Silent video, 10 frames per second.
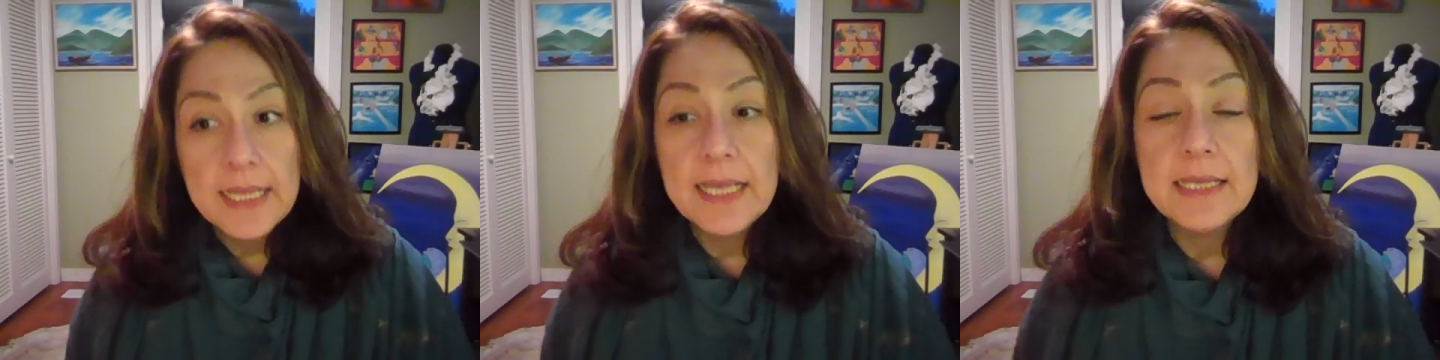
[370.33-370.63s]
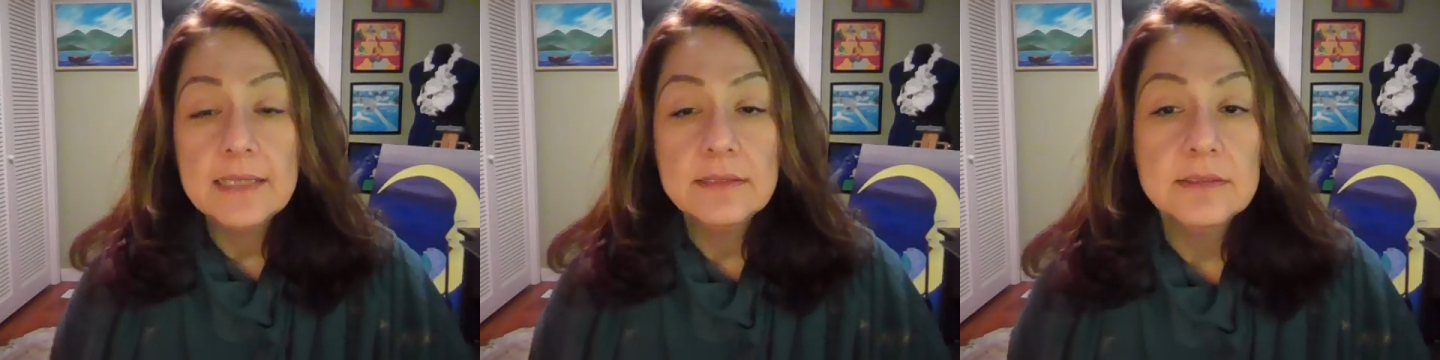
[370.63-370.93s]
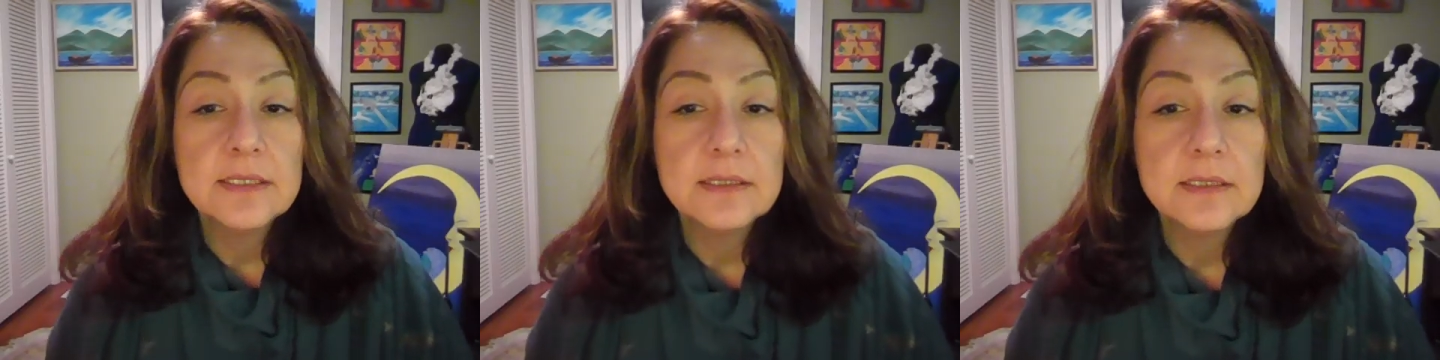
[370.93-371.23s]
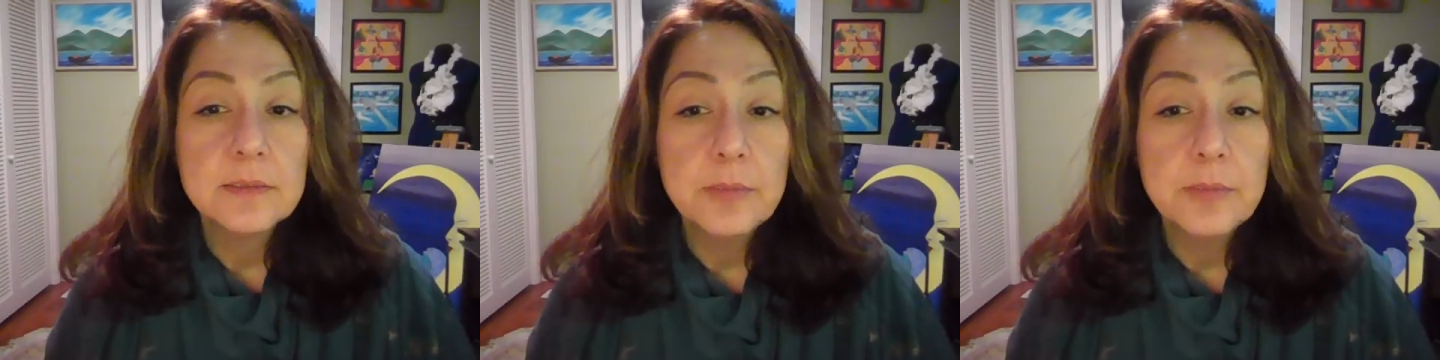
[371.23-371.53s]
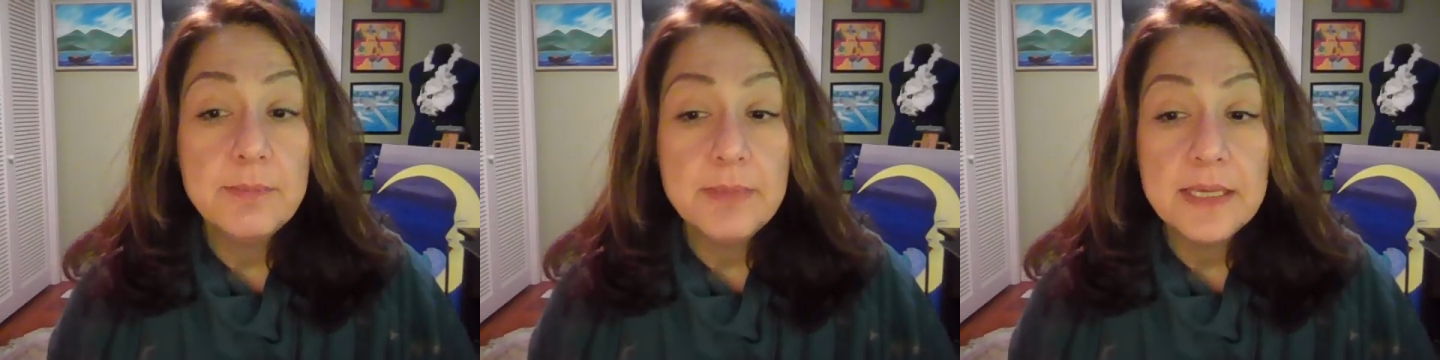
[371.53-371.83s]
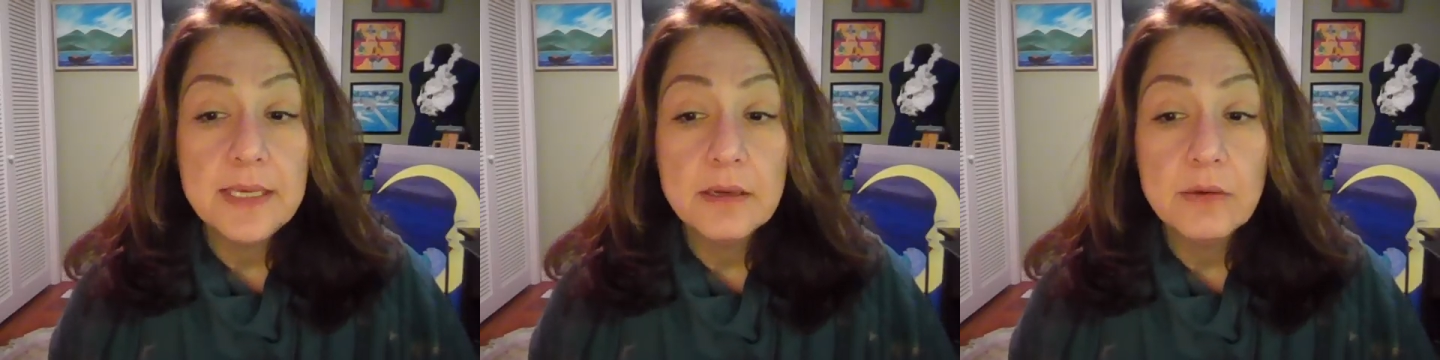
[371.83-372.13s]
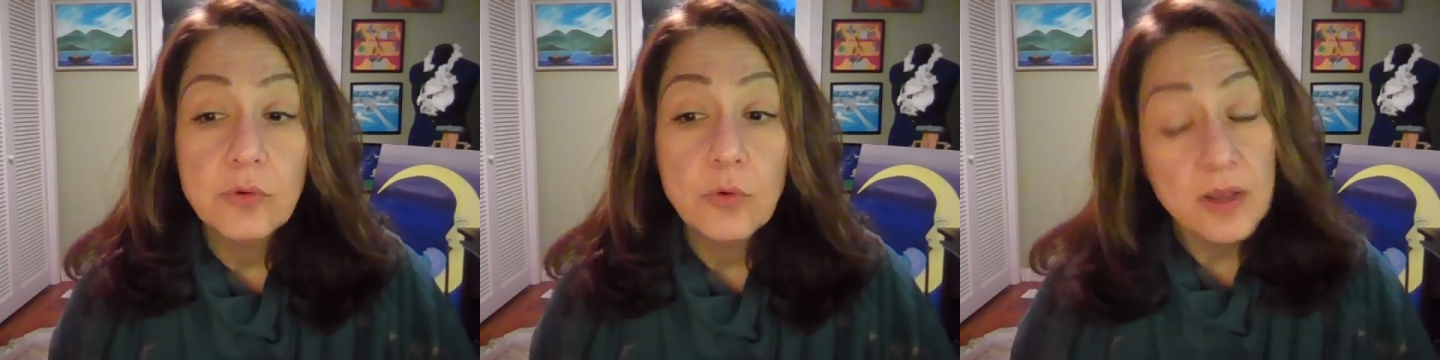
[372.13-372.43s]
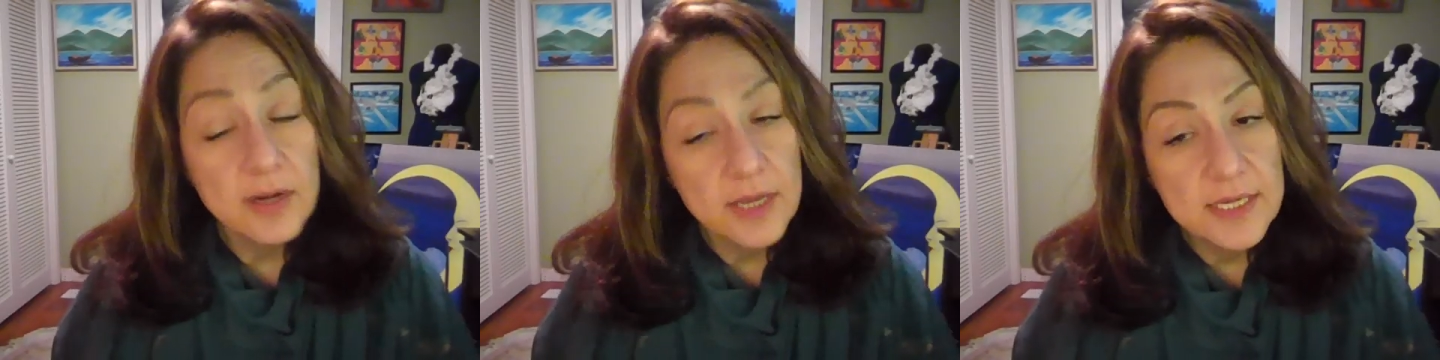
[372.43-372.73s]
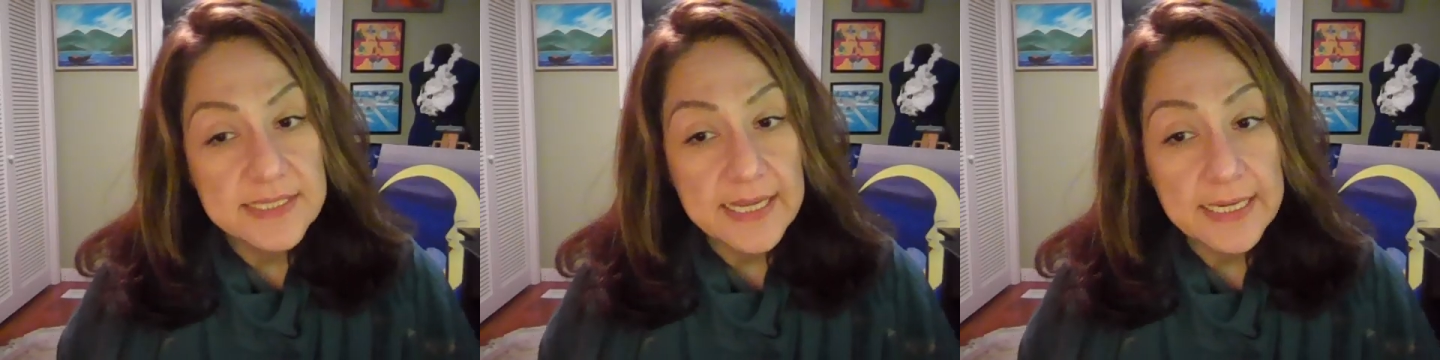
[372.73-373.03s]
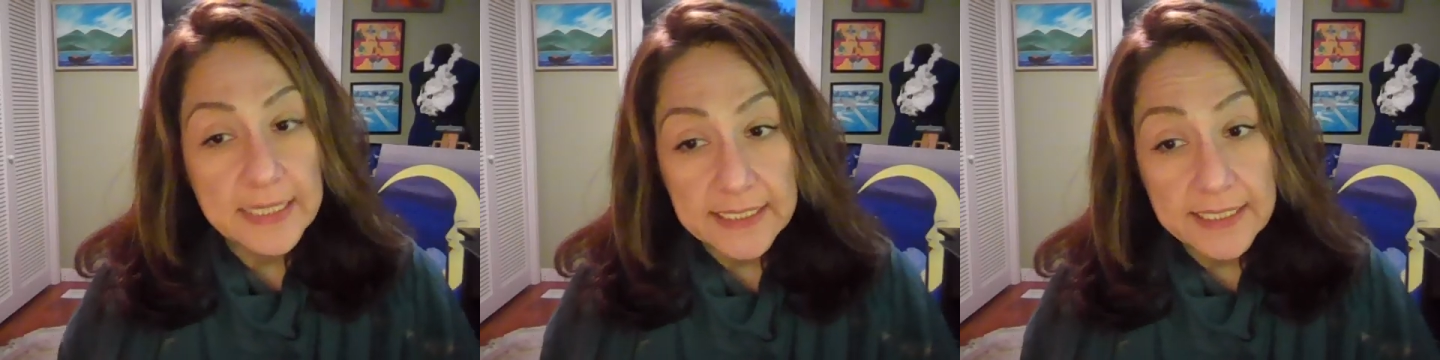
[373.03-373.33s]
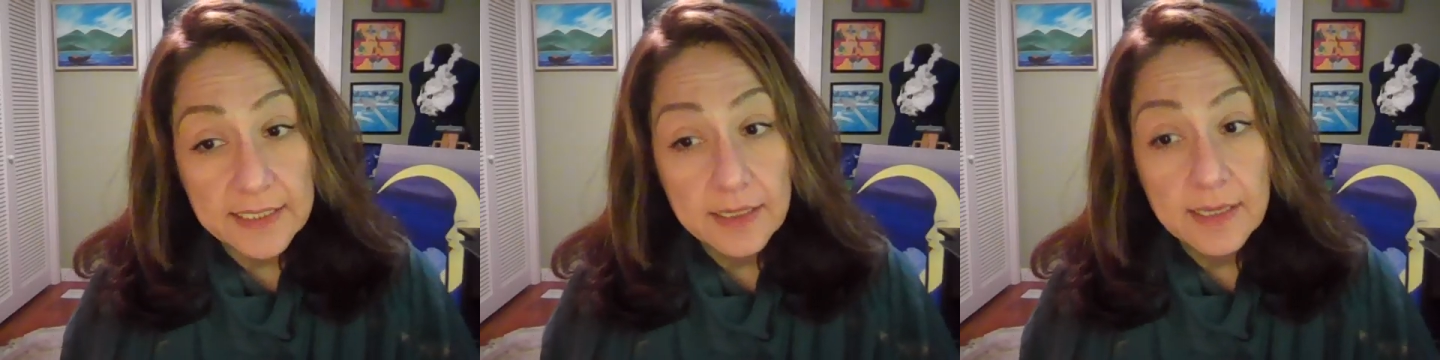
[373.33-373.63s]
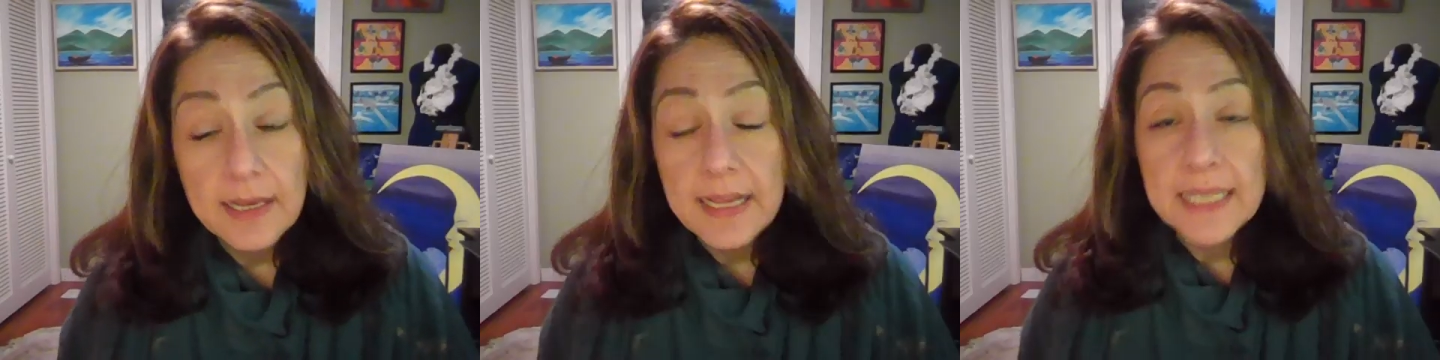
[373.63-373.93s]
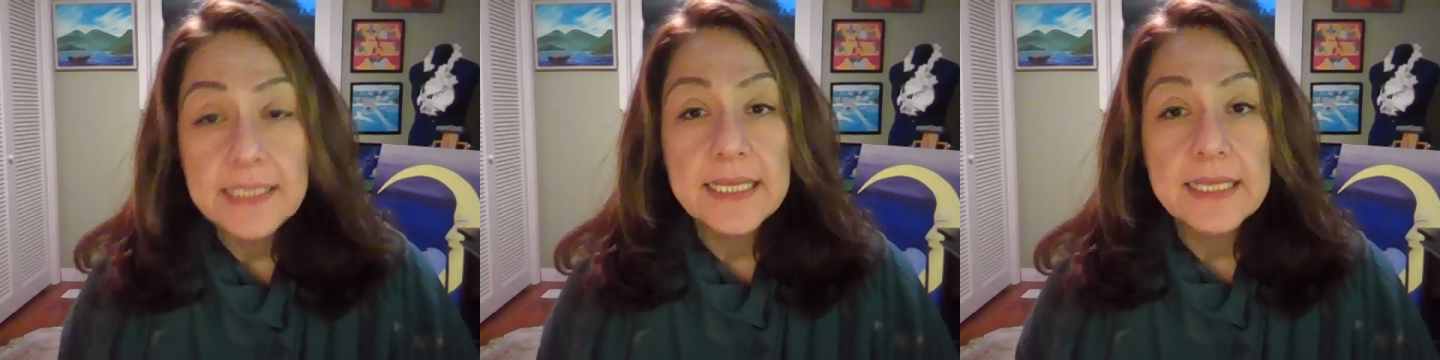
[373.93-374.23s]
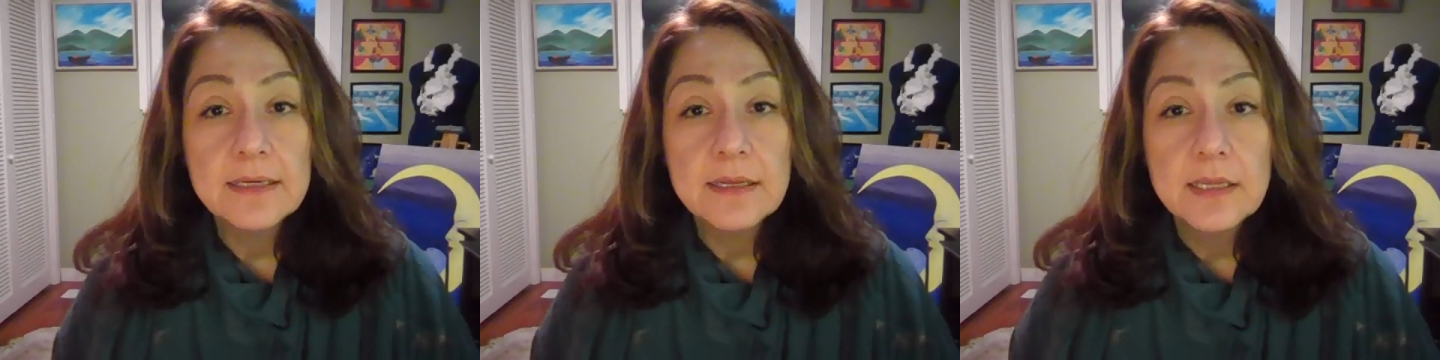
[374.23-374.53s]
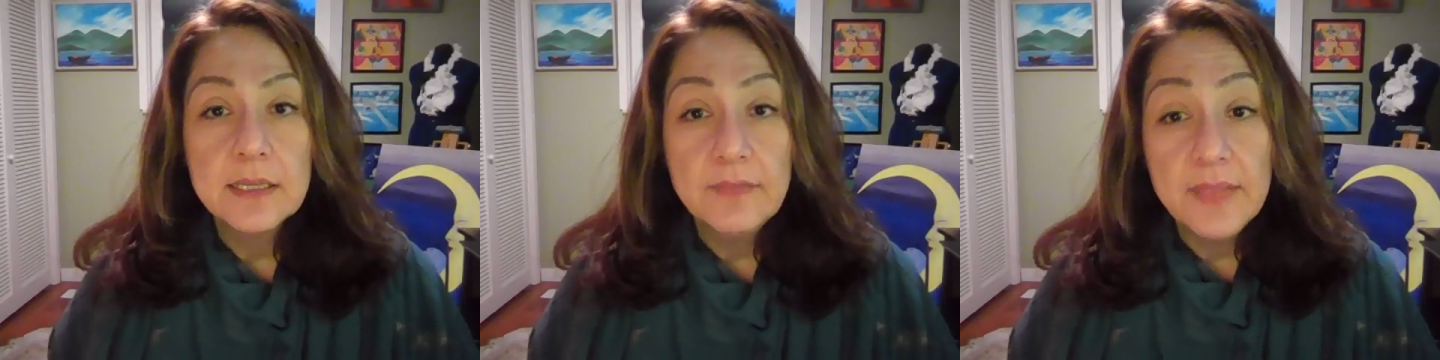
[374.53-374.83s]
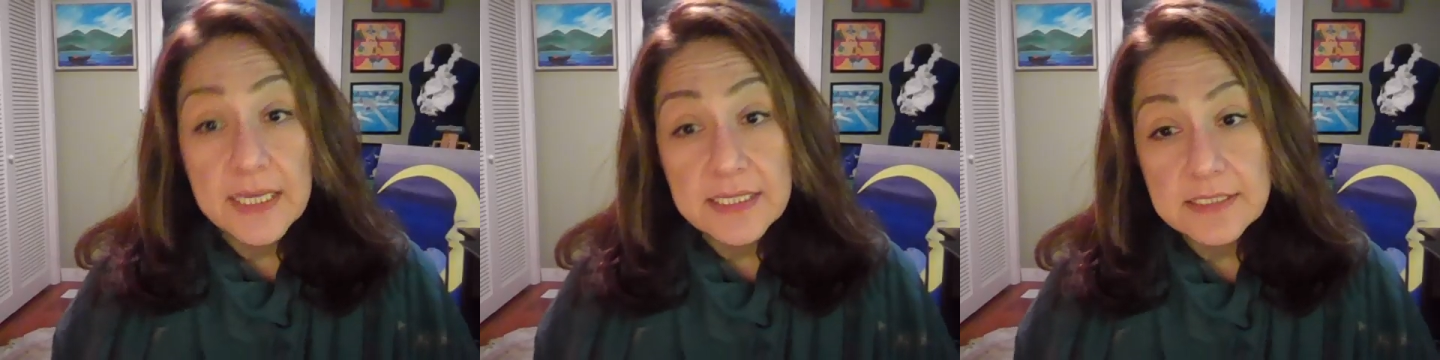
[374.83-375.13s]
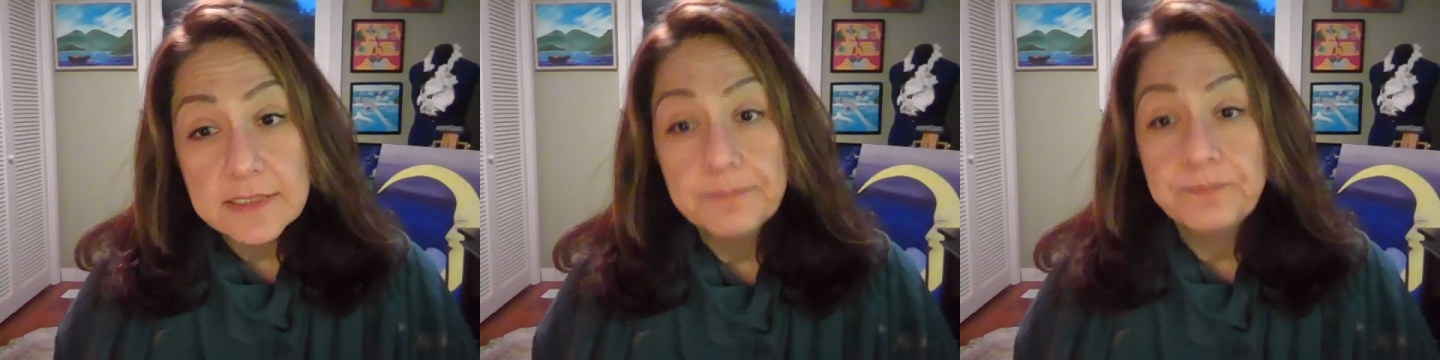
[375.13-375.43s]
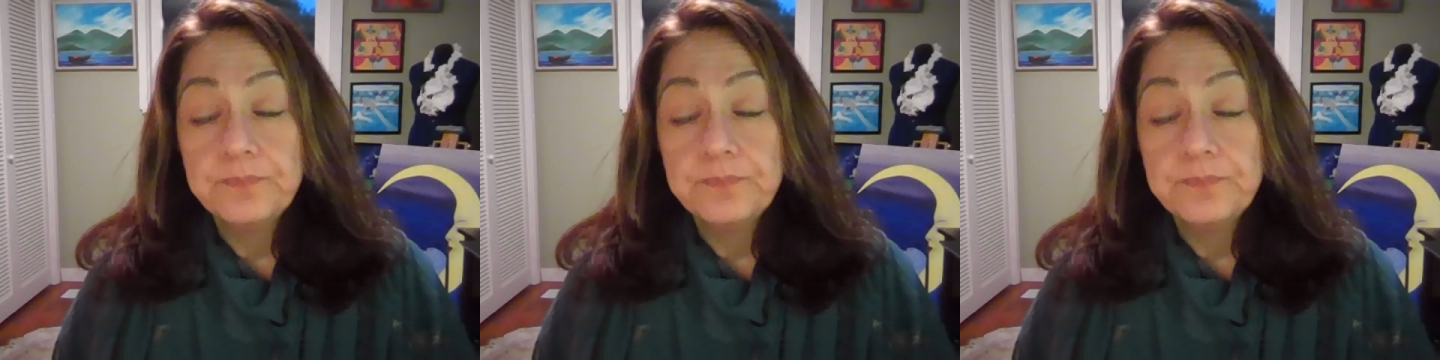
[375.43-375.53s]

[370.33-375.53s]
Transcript: and by being organized and clean. And then this,